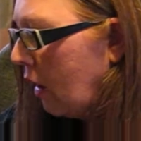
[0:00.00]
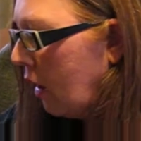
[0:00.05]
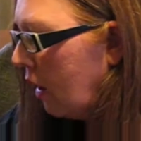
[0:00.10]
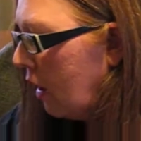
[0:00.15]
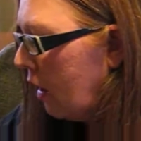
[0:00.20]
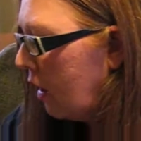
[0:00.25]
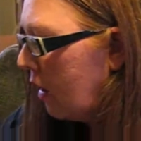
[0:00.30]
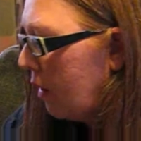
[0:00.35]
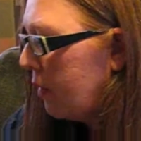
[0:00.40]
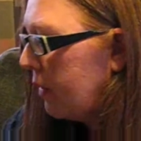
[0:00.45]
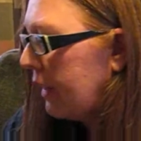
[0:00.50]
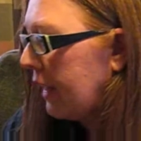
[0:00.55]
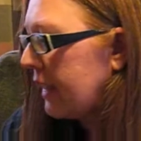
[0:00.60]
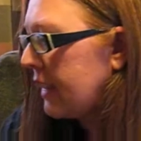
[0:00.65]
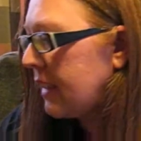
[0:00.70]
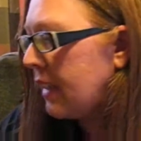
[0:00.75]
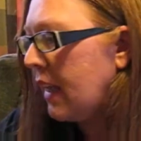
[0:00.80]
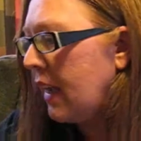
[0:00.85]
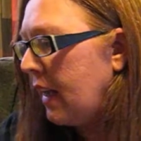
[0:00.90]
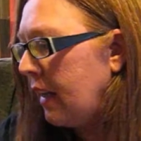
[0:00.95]
Um, the
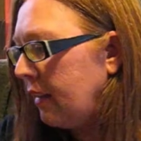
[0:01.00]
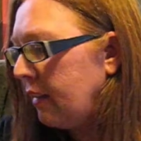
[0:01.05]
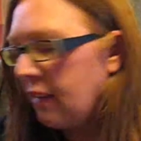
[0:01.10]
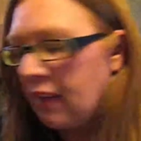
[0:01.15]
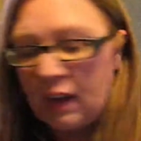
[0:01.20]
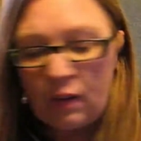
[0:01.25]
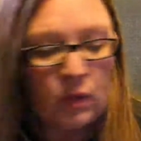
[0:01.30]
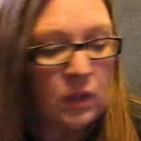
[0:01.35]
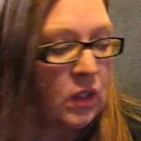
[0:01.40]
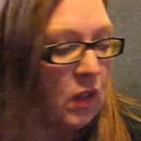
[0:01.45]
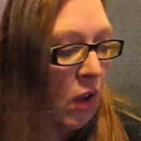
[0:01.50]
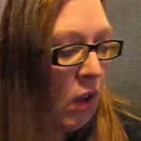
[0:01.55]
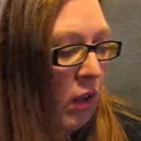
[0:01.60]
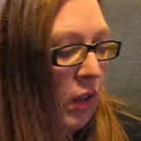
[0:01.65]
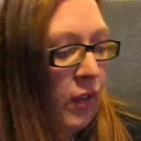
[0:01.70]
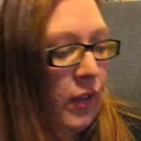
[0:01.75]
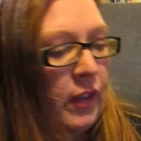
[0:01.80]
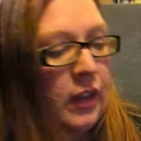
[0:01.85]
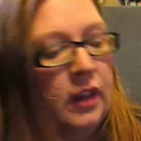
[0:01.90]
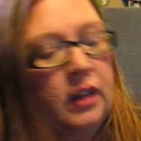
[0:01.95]
next thing, that was
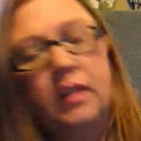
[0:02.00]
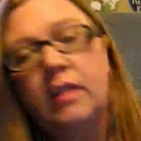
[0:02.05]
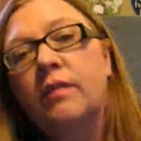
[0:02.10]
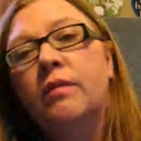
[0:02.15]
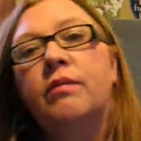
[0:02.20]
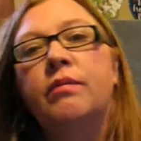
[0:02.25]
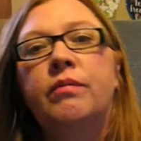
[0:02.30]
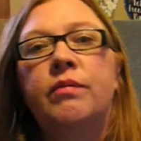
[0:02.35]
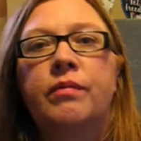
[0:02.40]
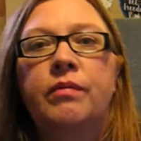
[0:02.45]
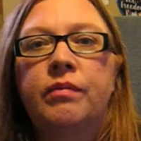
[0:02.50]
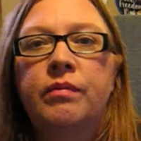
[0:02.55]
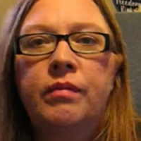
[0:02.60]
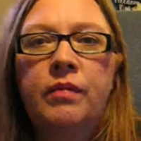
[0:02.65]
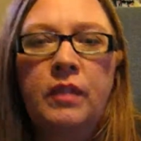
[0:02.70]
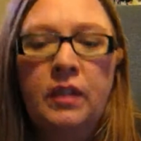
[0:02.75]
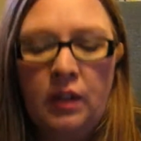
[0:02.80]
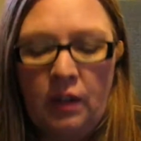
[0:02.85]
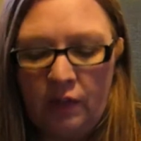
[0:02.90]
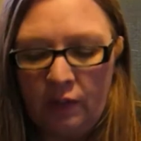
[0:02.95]
all the
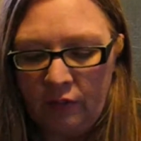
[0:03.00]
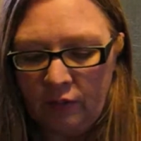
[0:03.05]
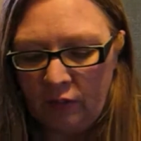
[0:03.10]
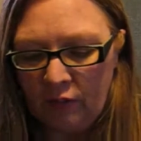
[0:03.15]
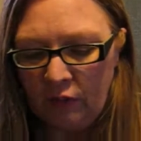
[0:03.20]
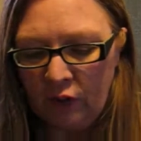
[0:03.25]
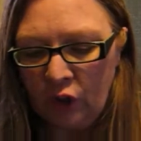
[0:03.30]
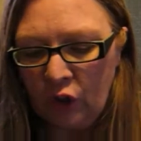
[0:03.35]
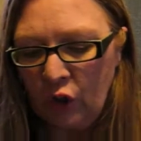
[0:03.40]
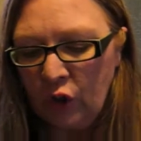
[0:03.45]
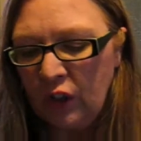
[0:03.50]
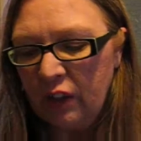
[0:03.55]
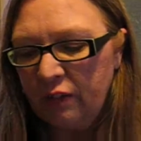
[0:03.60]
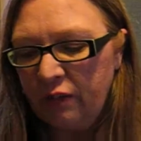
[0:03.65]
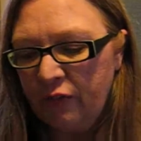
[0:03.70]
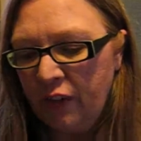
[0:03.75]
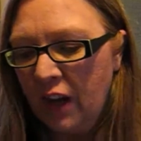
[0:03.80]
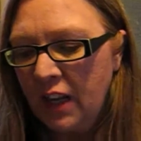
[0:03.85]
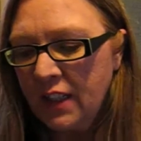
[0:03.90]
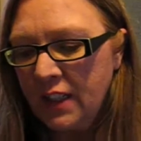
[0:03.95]
the good
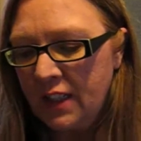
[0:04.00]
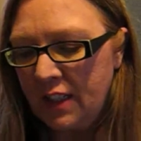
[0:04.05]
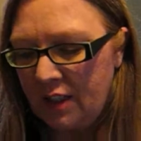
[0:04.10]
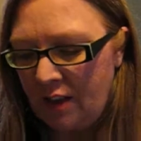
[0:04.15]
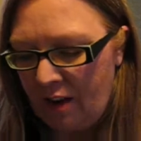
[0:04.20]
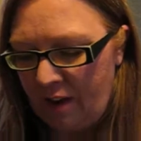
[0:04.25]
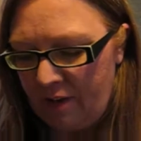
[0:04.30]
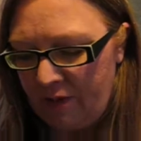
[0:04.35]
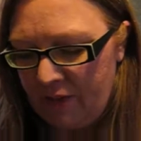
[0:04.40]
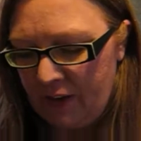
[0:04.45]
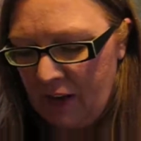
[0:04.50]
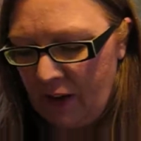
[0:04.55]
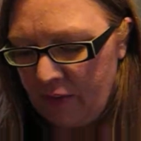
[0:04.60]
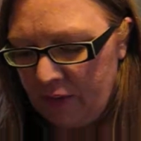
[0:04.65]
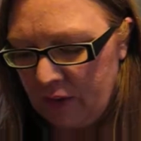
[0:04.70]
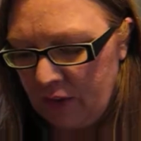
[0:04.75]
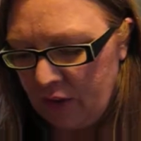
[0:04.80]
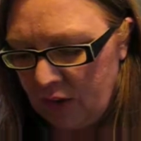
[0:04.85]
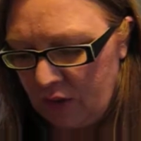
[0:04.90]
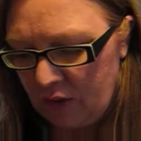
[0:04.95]
fun stuff. Now
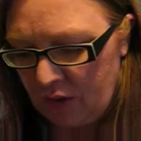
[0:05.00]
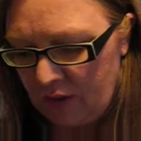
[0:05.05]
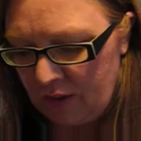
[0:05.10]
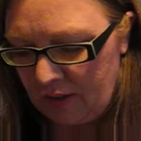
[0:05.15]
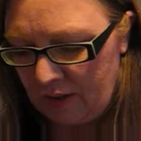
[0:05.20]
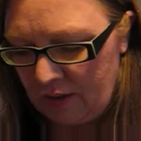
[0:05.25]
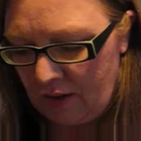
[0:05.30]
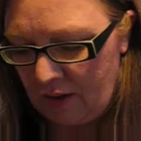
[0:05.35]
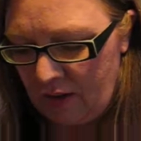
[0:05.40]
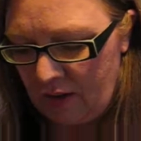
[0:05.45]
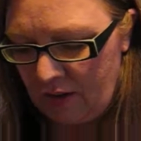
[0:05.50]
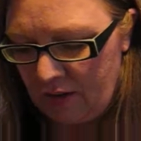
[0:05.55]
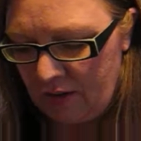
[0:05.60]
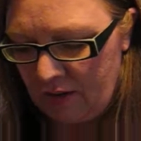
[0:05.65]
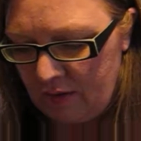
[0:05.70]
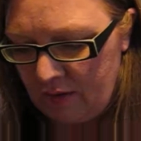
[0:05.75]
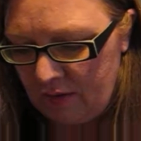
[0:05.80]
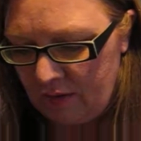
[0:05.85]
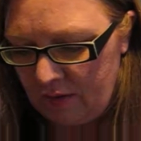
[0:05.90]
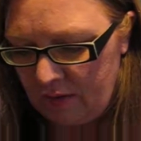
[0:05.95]
there's just uh,
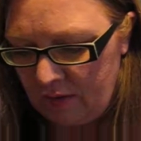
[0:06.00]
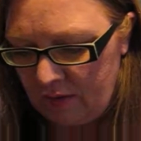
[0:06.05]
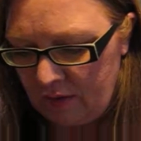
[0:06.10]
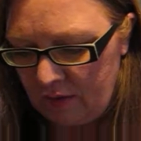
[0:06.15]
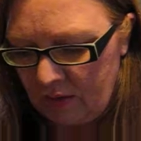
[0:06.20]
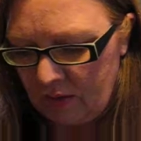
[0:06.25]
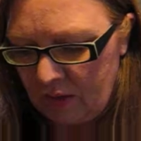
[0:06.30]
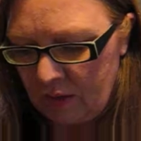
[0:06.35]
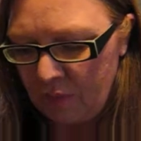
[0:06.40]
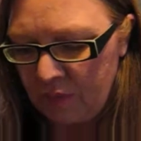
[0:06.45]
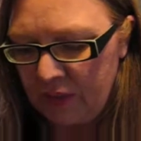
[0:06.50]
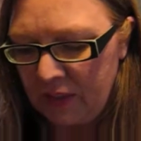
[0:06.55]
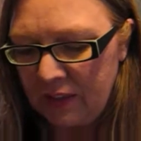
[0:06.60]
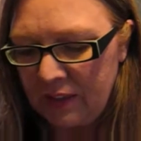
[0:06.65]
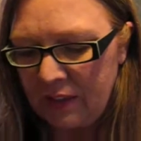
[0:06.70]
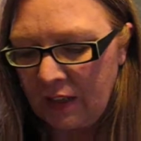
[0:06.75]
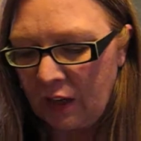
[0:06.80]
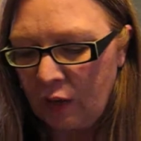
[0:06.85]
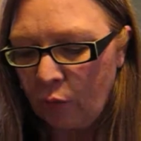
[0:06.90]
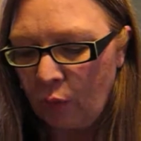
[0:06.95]
some
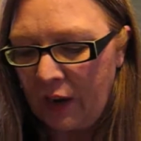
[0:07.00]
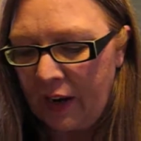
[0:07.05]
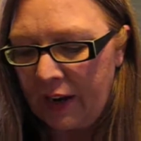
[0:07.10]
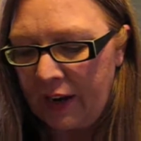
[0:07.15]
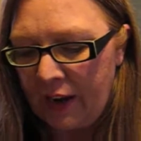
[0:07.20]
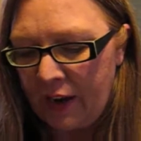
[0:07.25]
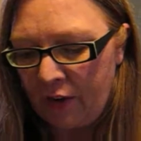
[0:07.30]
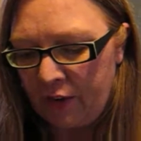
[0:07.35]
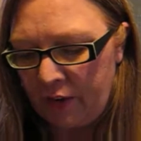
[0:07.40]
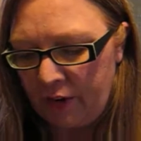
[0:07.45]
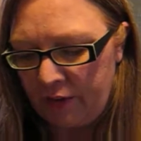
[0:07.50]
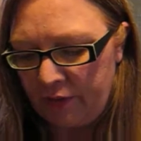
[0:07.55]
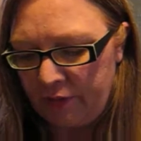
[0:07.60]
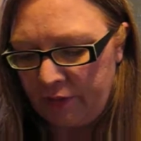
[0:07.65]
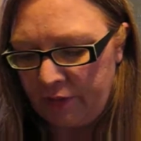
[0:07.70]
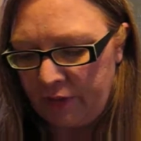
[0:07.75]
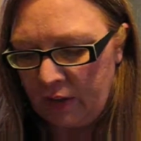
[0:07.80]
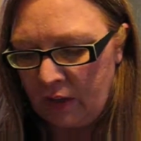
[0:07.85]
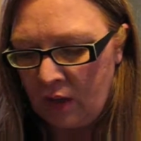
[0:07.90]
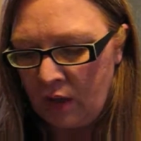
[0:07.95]
things that I ran out of,
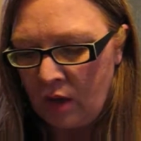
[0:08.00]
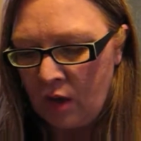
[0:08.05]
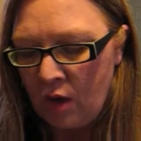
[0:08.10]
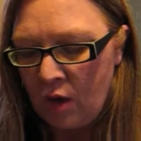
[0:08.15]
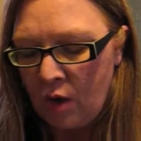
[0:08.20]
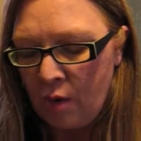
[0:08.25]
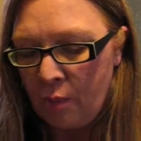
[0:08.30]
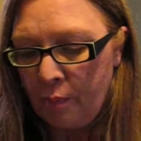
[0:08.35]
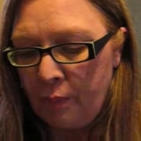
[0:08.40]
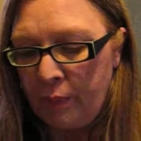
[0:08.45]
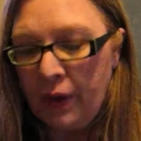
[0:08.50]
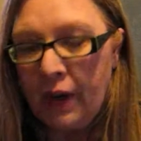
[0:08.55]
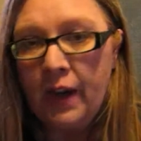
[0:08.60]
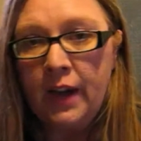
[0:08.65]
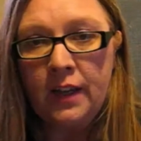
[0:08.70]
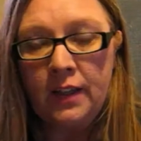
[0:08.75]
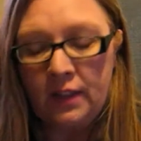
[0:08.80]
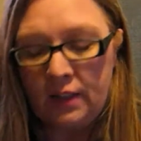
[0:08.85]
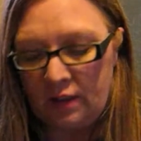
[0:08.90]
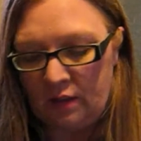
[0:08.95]

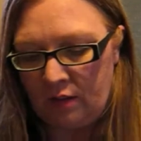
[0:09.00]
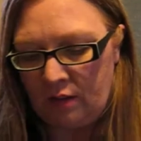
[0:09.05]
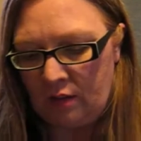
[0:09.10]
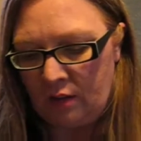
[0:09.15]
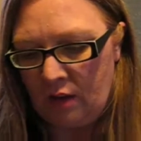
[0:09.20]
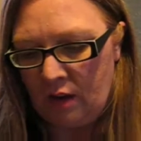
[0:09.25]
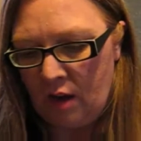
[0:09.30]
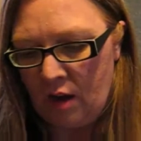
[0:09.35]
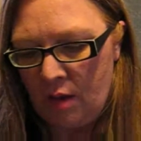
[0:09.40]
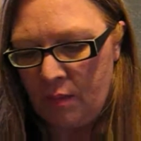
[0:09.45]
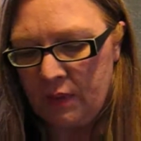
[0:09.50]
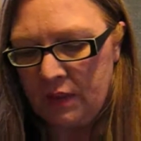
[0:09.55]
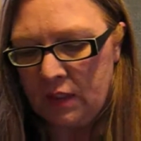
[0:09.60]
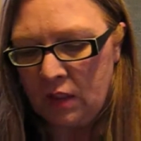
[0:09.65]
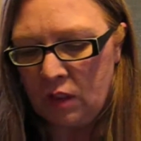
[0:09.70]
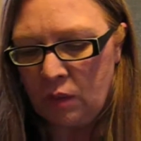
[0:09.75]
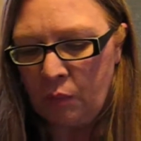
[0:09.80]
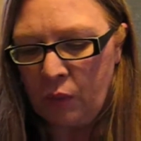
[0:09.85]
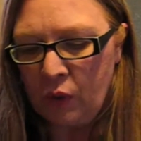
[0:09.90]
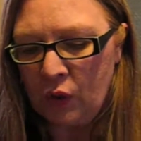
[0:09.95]
but um,
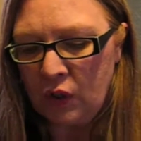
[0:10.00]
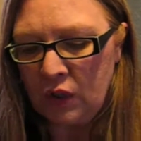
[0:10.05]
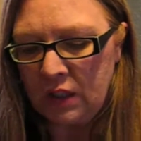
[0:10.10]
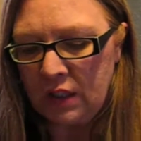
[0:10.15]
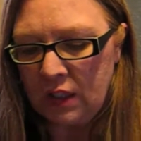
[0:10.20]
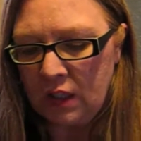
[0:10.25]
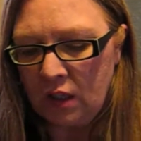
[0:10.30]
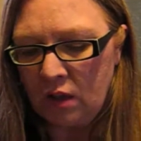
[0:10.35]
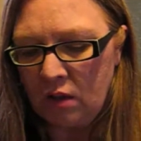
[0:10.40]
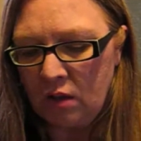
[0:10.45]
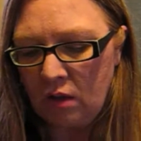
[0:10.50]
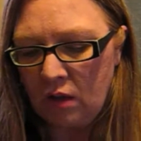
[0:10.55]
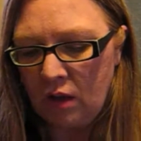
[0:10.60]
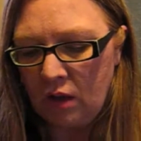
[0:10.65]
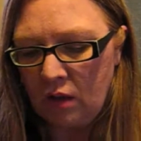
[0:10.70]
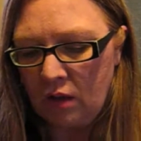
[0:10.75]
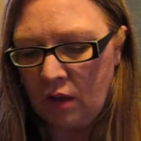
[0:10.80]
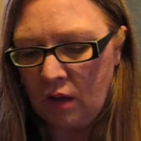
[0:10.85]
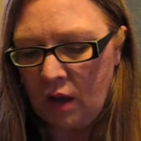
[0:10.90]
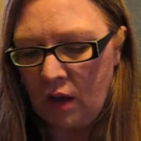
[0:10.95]
is Pure Silk
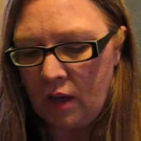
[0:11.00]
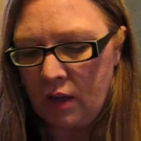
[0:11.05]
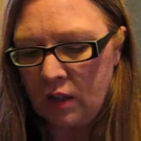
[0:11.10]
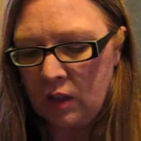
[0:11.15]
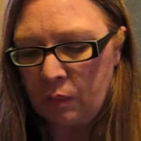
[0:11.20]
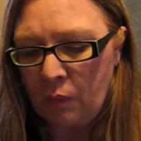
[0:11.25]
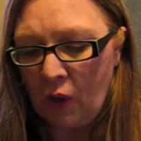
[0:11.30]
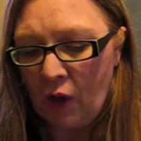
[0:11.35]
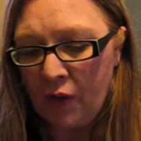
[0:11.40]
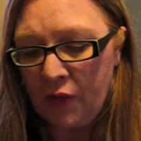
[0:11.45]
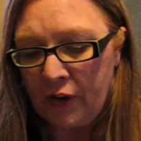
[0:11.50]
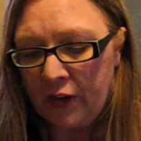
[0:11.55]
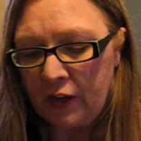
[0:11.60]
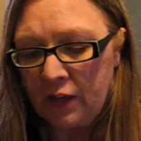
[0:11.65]
uh, Spa,